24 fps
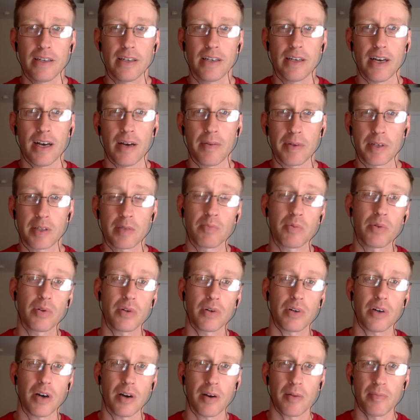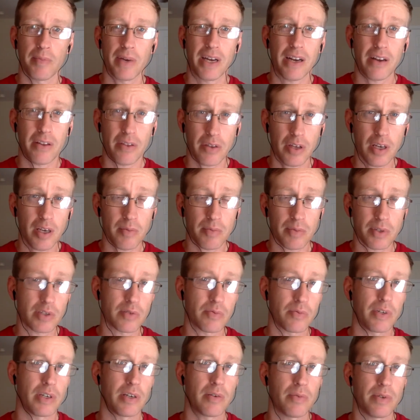um, explore our main theme this
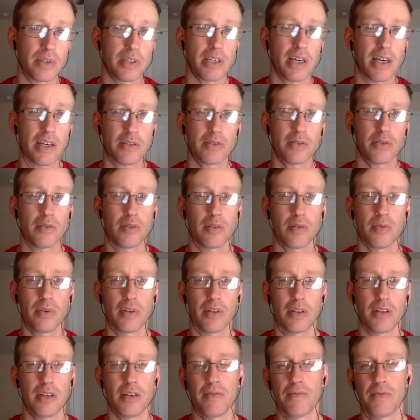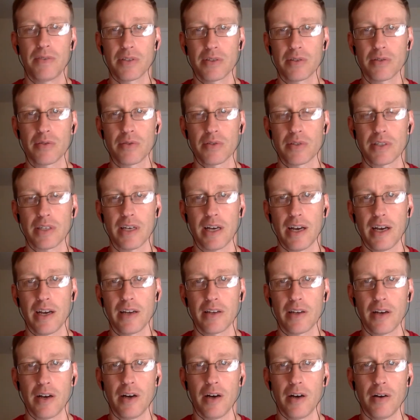week, which has to do with the physical side
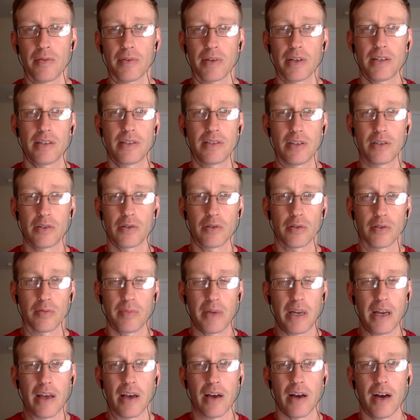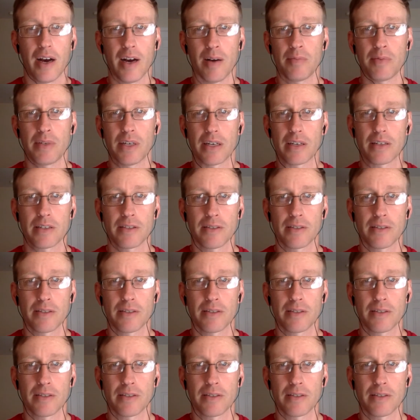of digital media objects.